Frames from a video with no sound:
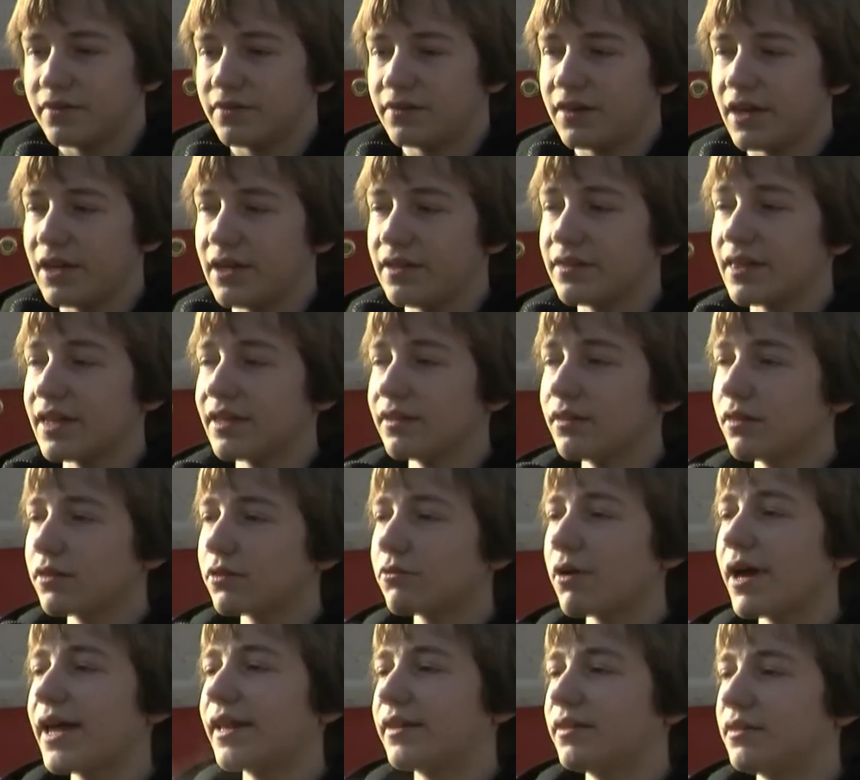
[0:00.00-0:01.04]
They then
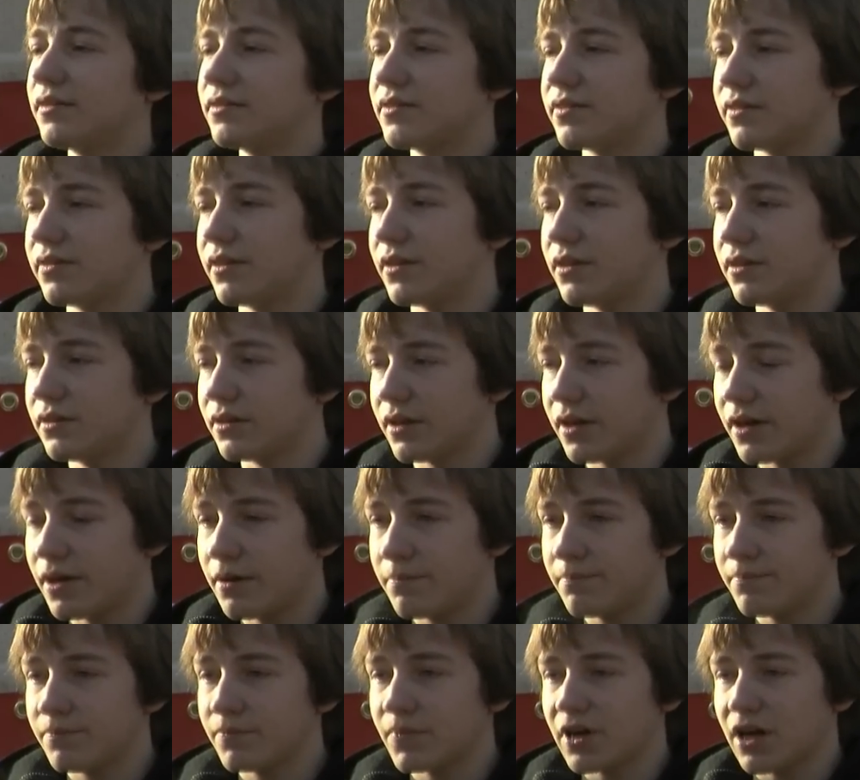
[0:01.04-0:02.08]
threatened that,
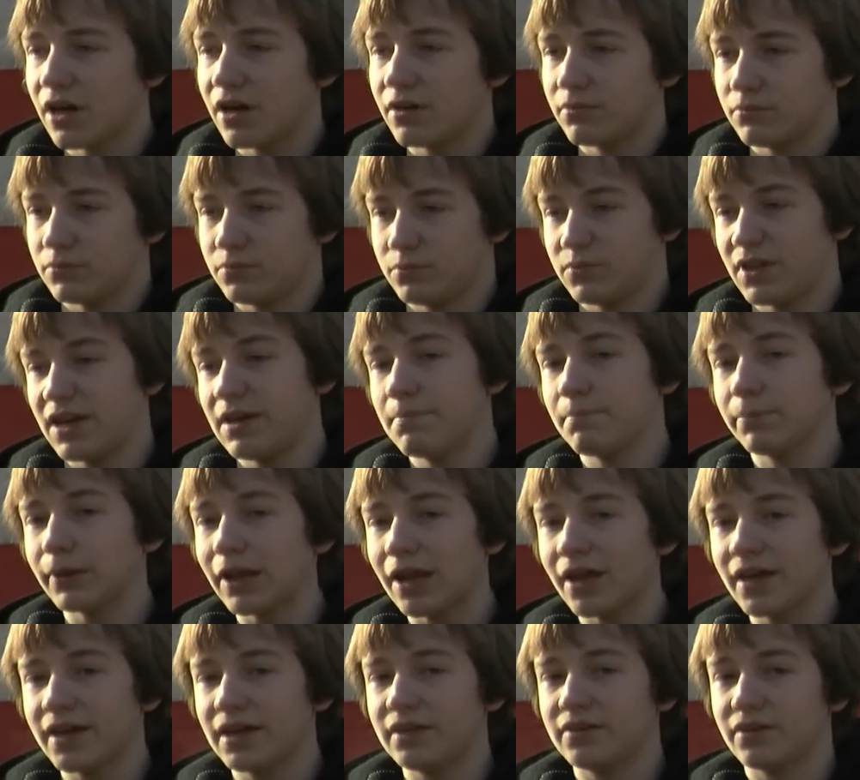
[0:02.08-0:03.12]
they
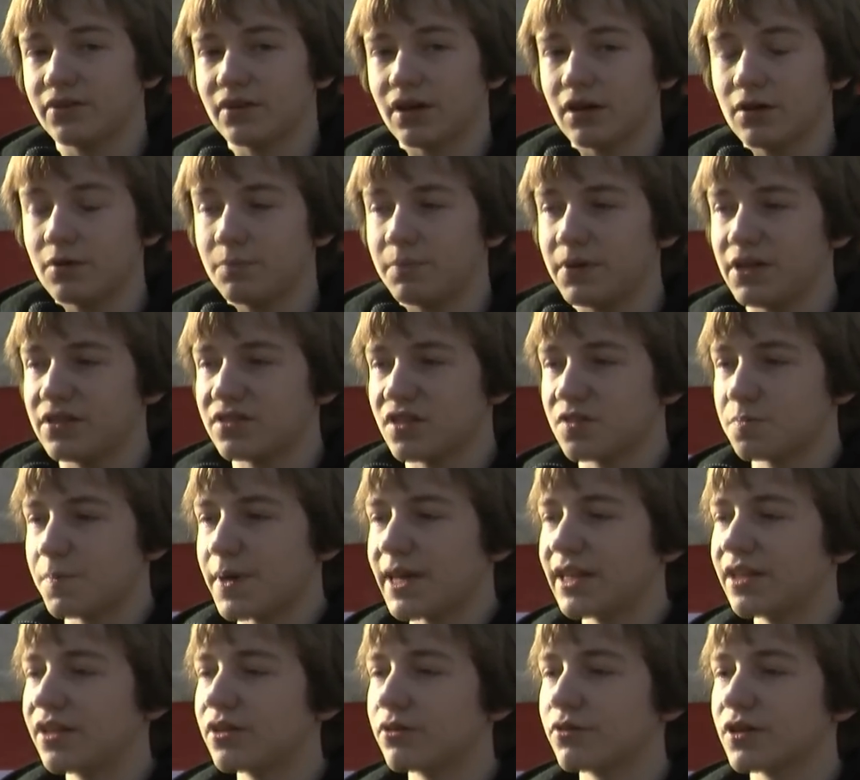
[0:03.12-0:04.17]
implied that I would be
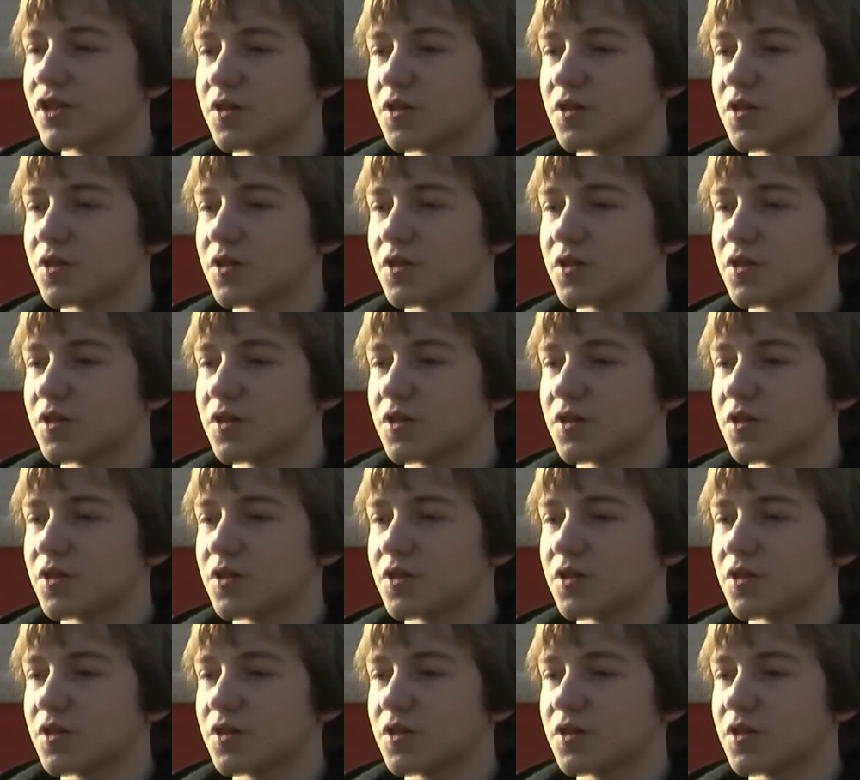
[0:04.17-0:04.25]
suspended or